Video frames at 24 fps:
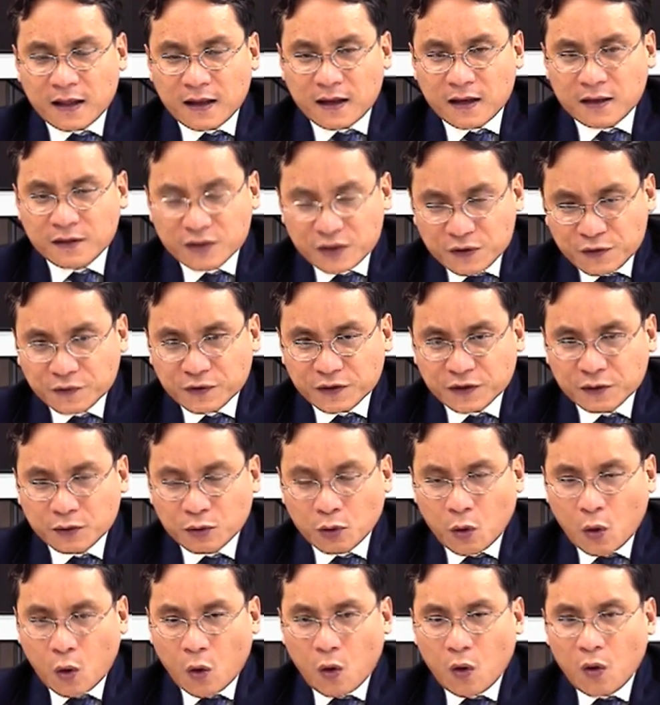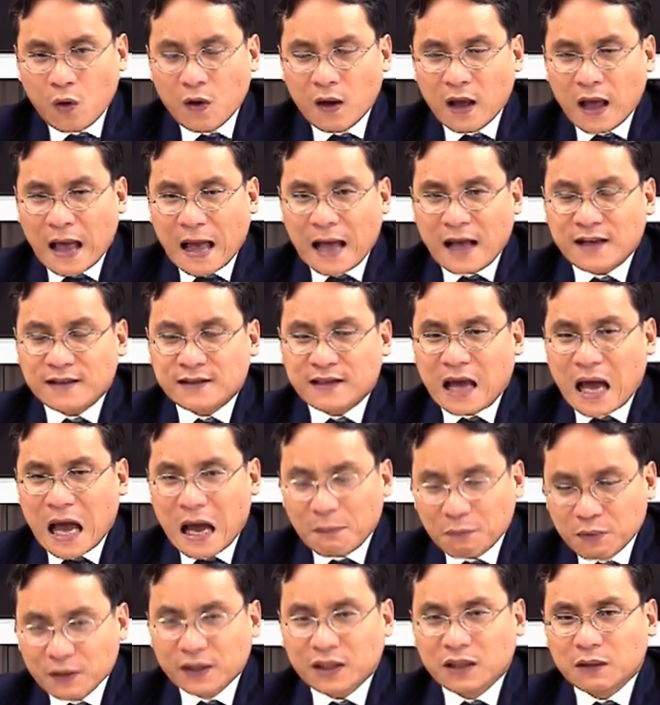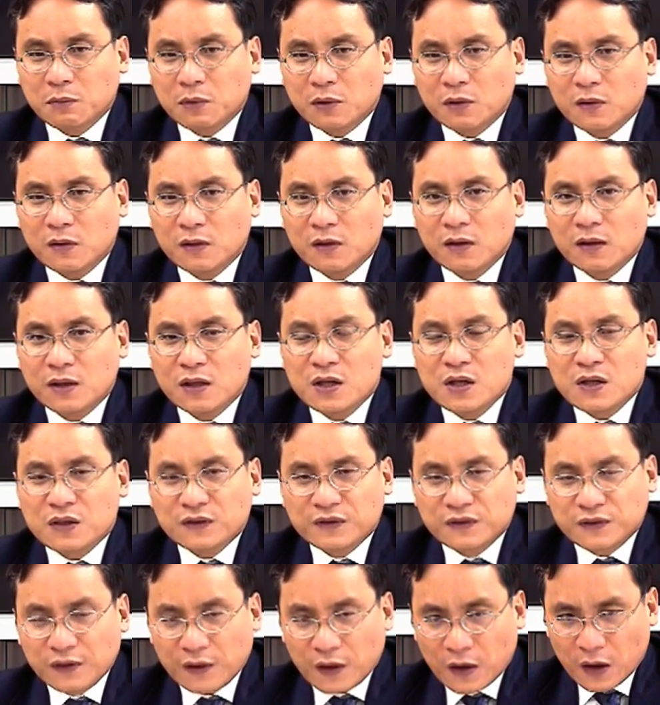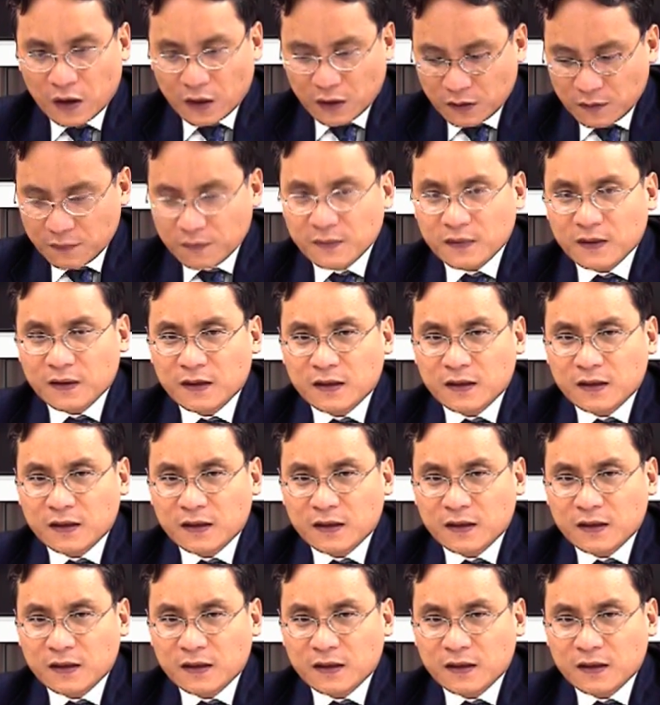a different law as applicable from